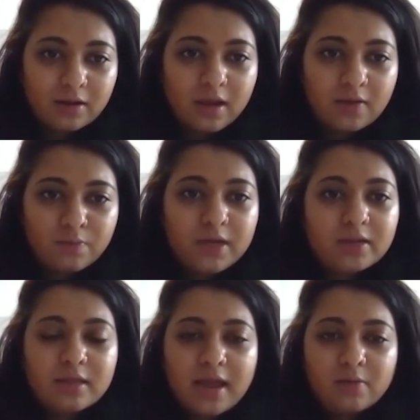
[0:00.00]

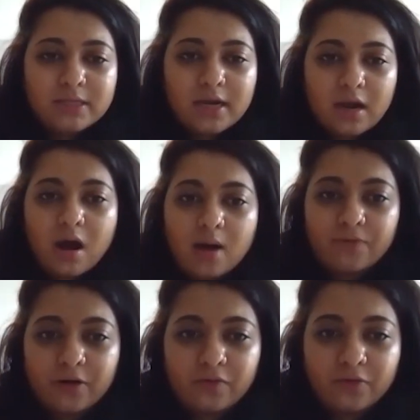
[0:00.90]
it was like a
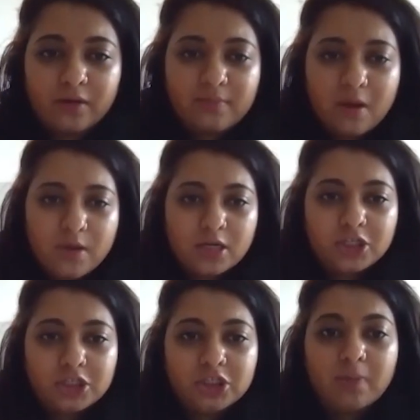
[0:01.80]
comfort for them that we could
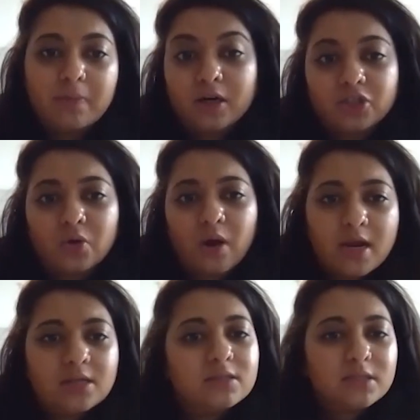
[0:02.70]
just jump on a
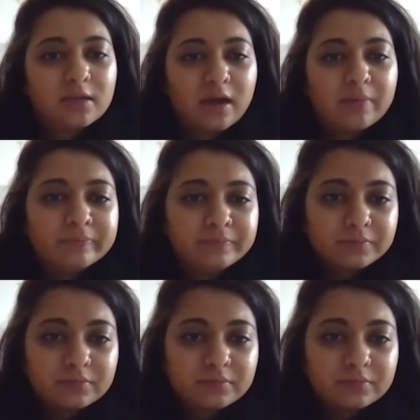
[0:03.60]
train and see them,